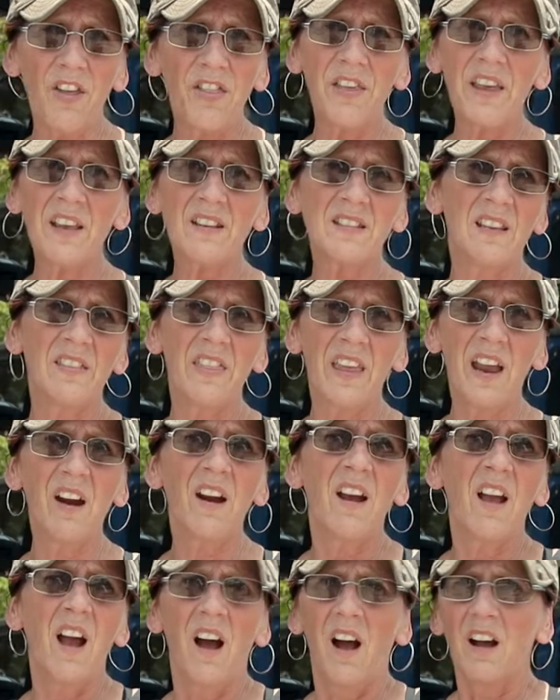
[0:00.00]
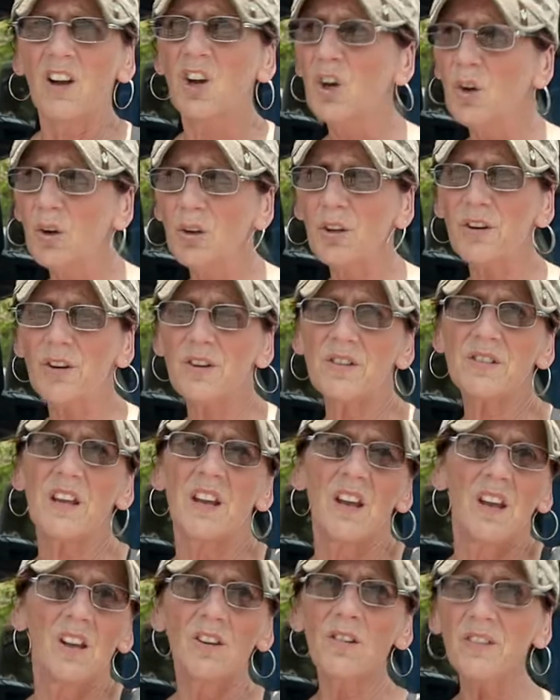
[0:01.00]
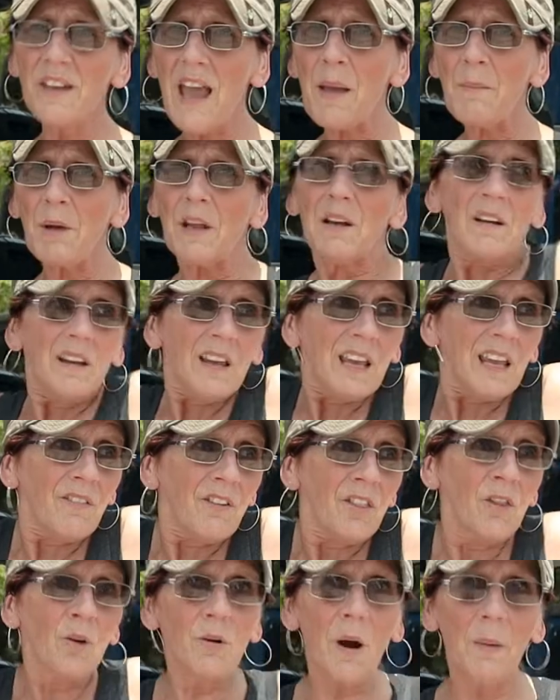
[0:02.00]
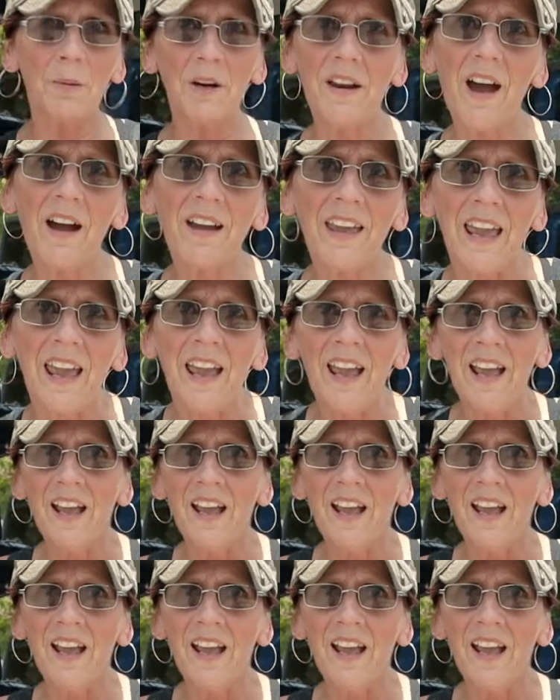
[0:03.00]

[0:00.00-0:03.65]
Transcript: things in there, coolers, you name it, even the rubber ducky.